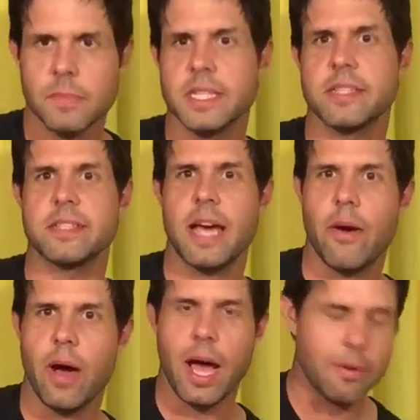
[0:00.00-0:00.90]
This is
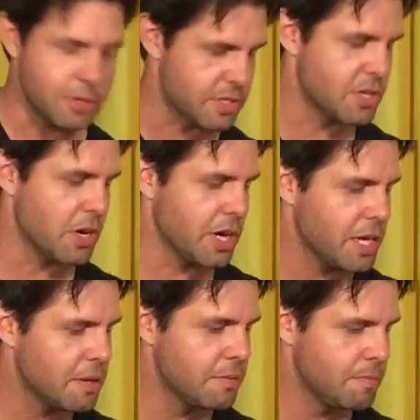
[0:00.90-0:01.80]
how I would start it.
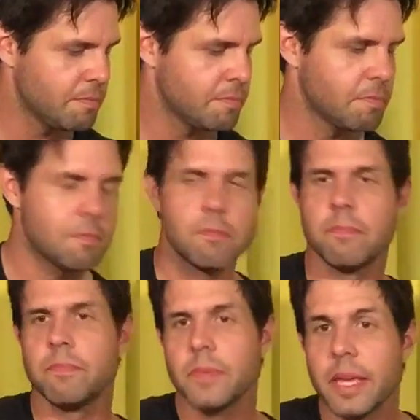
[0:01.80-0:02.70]

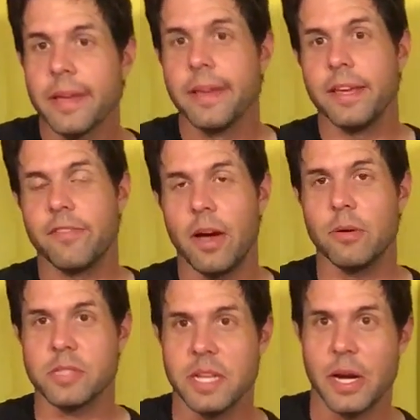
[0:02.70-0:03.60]
If I
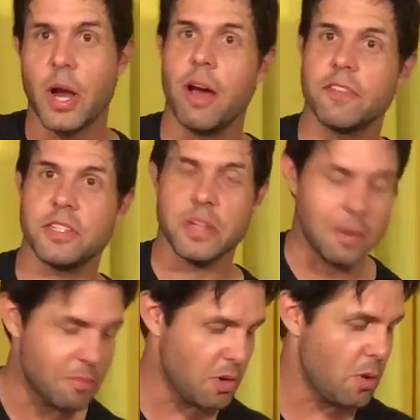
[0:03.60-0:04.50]
was in a coffee
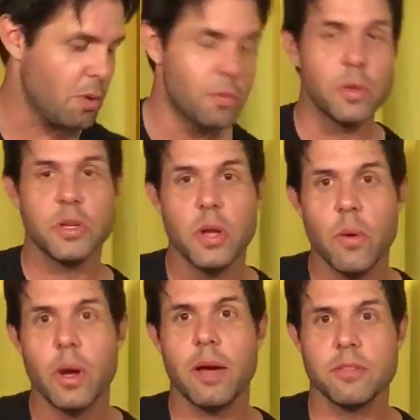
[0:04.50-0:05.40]
shop, no one would
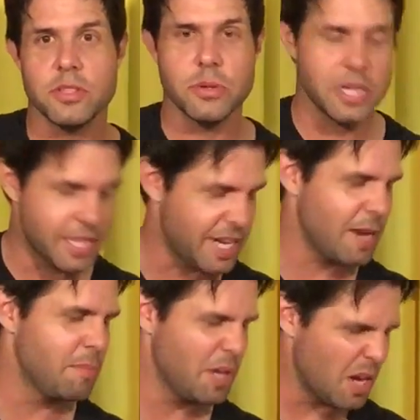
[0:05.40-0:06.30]
know what I was doing, and
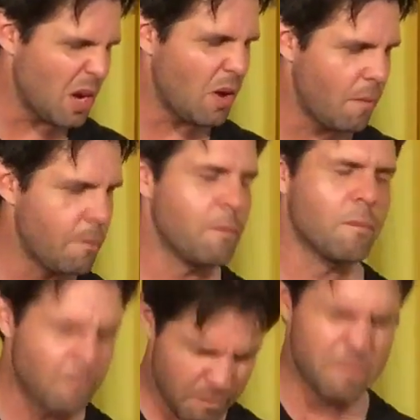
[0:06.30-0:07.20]
then
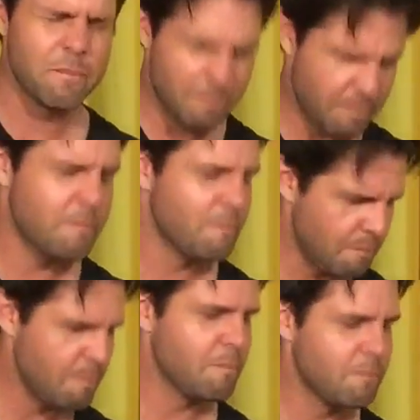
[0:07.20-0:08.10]

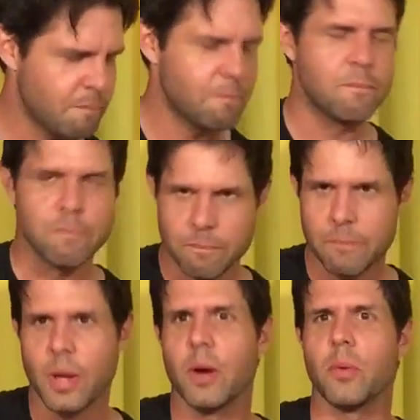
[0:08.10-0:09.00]
I'd
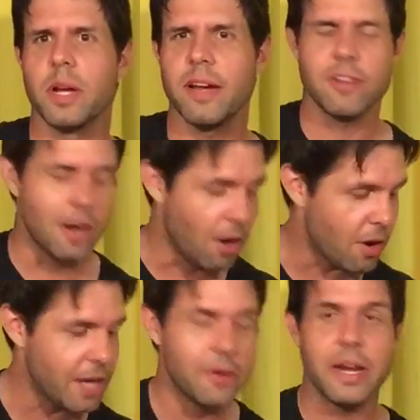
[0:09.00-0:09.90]
be all... or whatever. Oh,
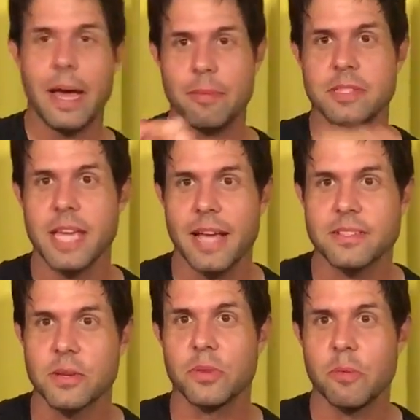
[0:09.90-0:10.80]
I know what happens. Yeah,
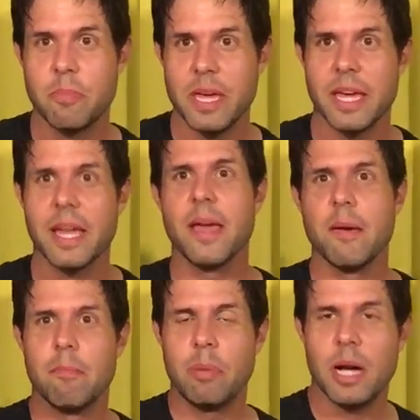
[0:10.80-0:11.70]
so the big
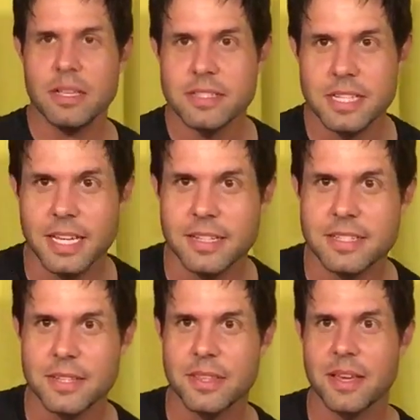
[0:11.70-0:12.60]
bust
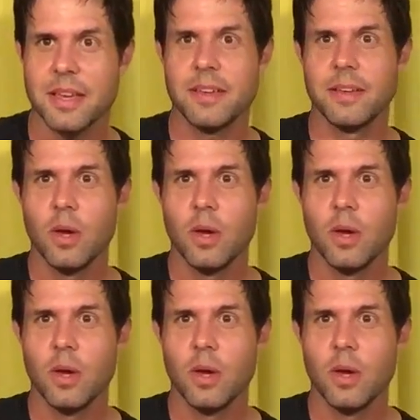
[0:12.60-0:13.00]
into the...